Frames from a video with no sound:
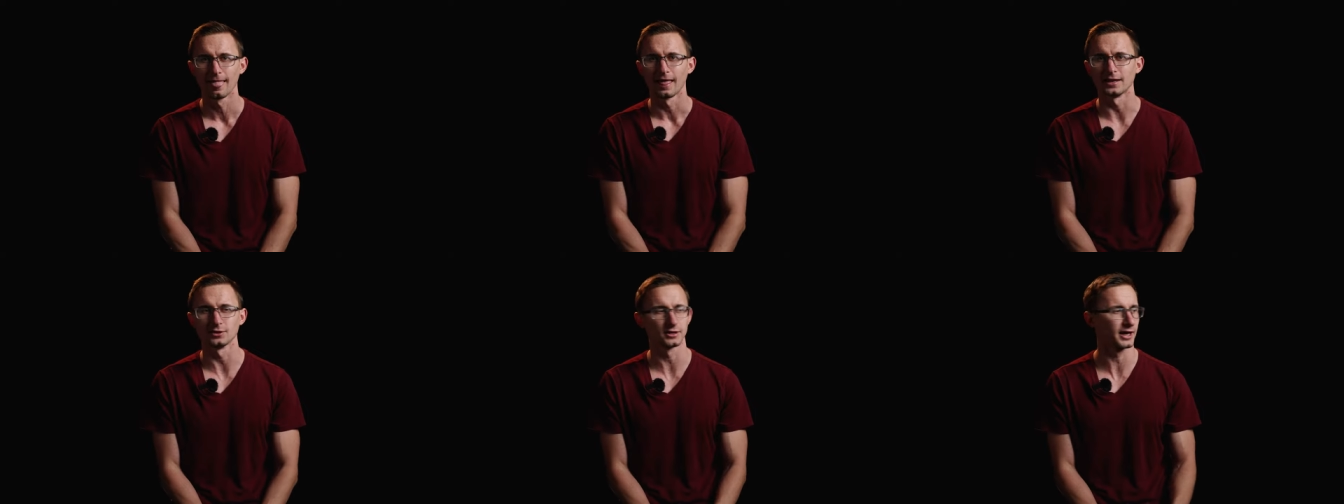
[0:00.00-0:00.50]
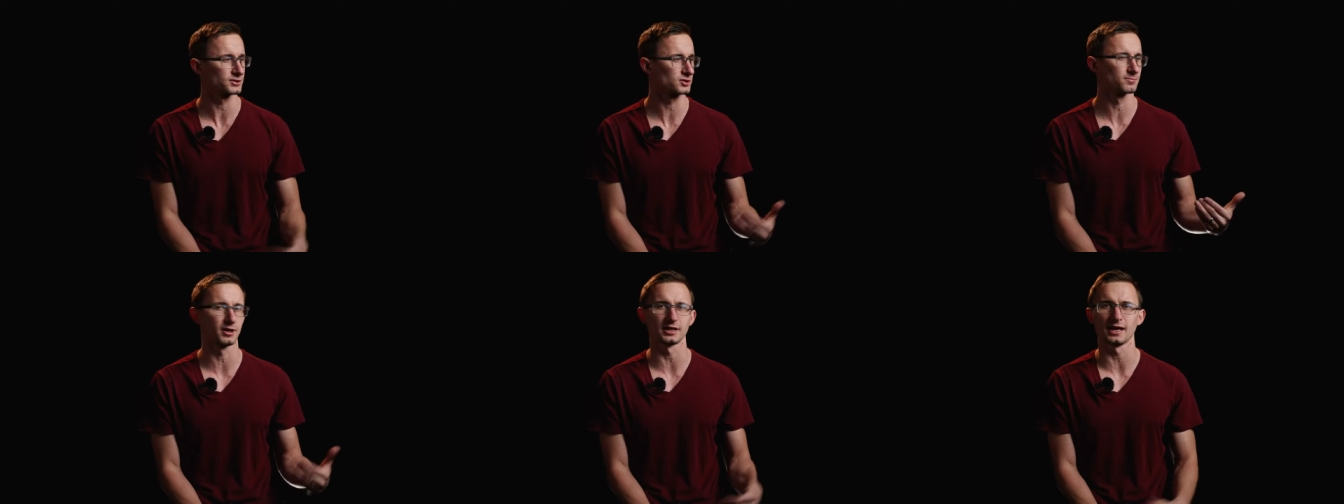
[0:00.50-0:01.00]
And you'd ask
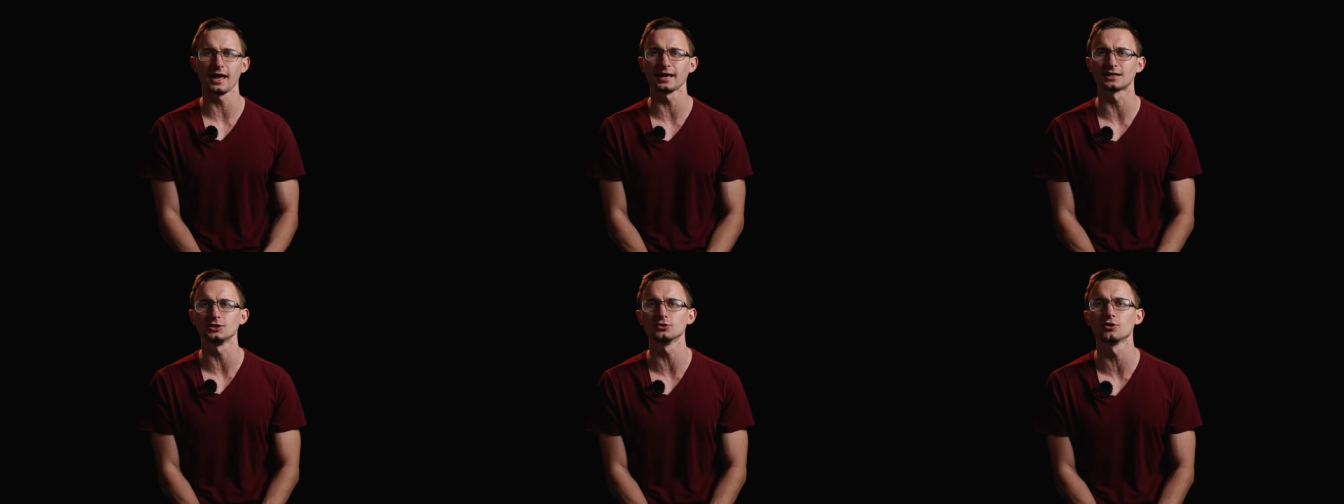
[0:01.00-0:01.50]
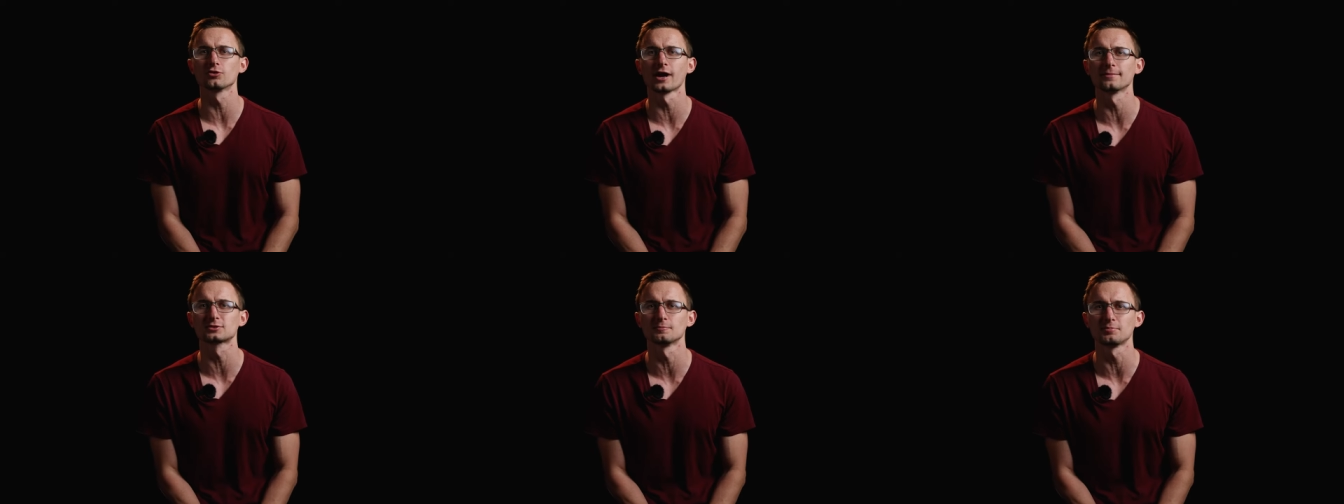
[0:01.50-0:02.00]
your buddy, hey, can you go
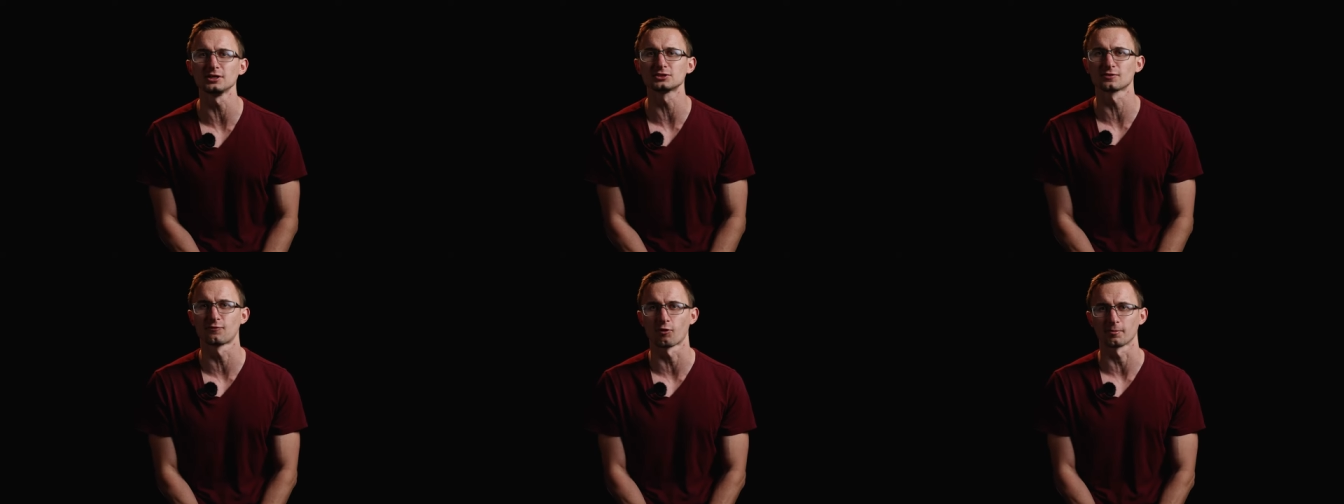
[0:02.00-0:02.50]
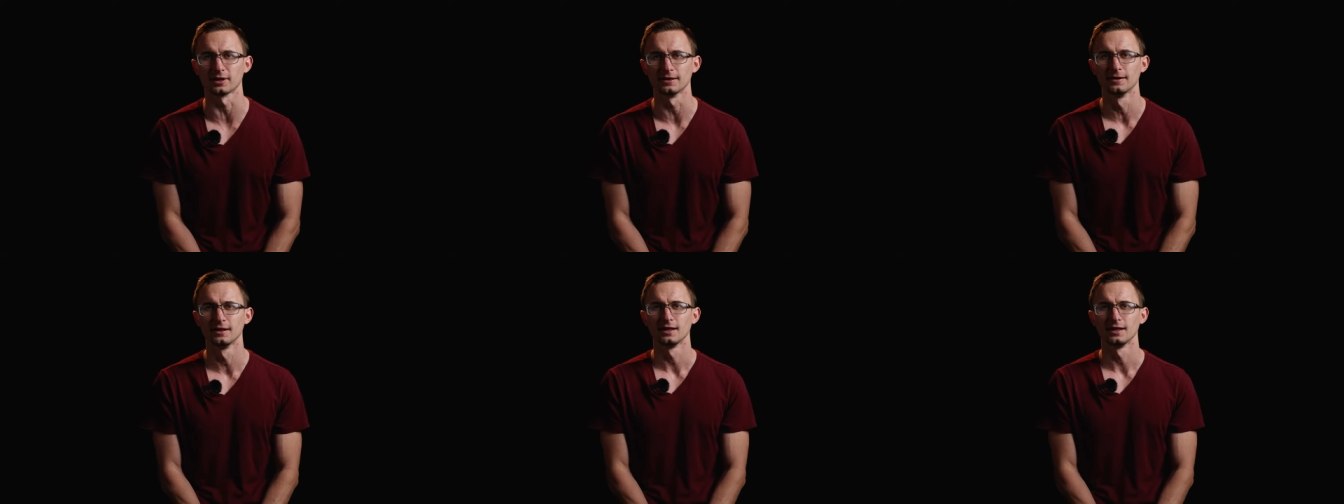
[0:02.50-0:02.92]
grab some pizza for me?